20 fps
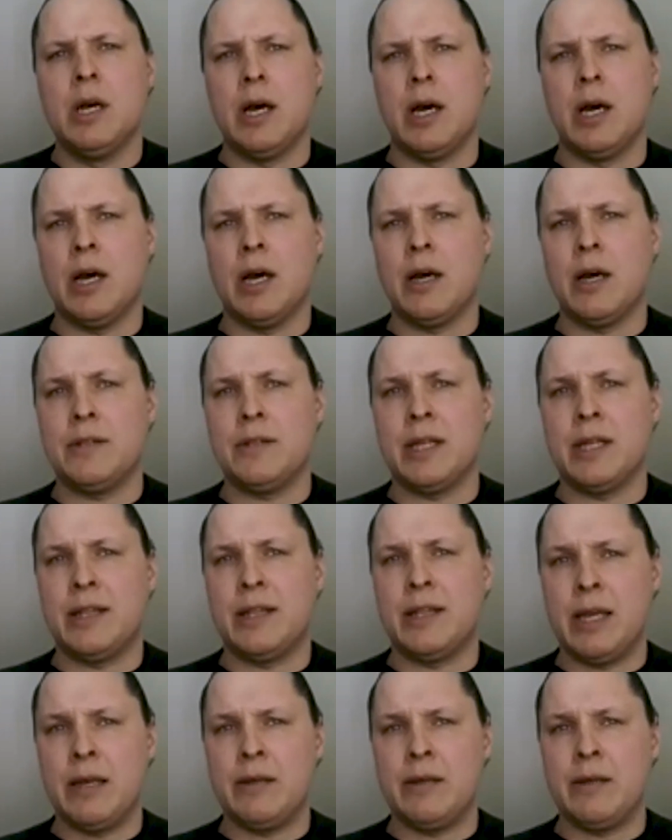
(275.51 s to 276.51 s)
that
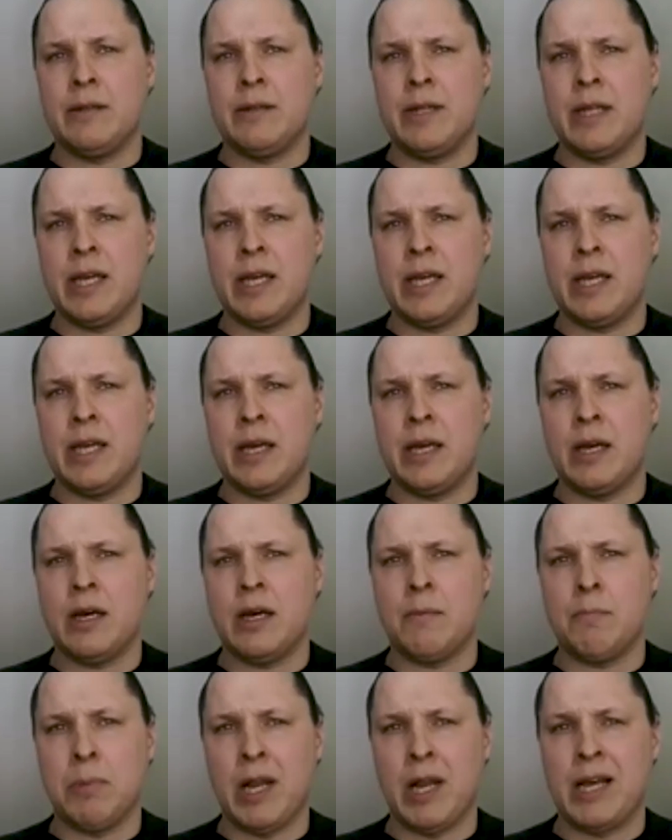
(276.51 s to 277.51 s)
they
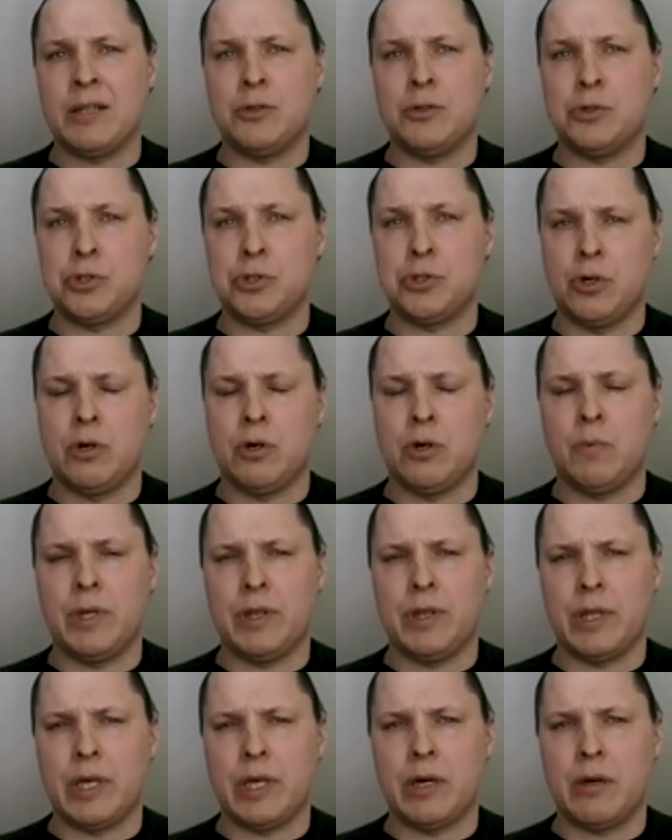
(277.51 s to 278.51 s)
plan to serve with